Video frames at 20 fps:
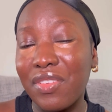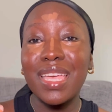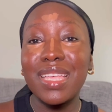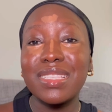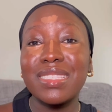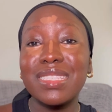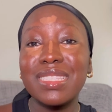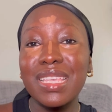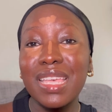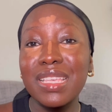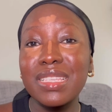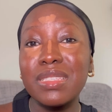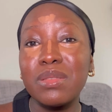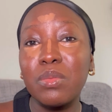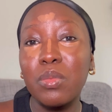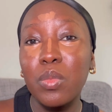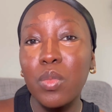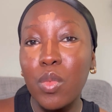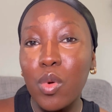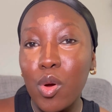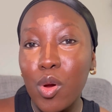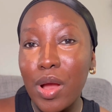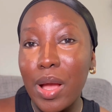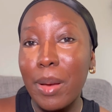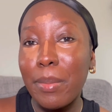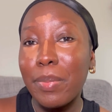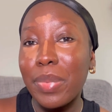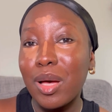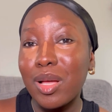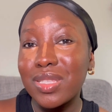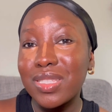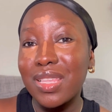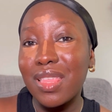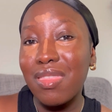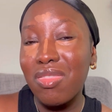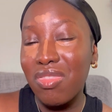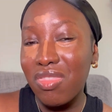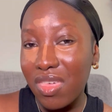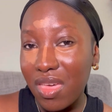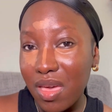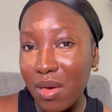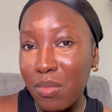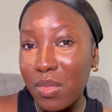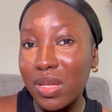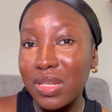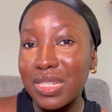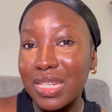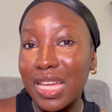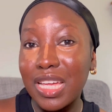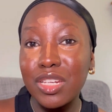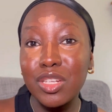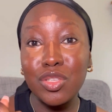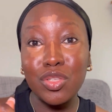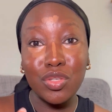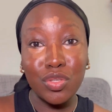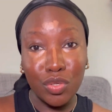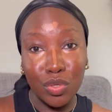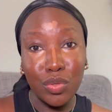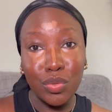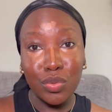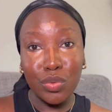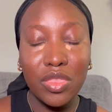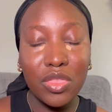It says more about them than you.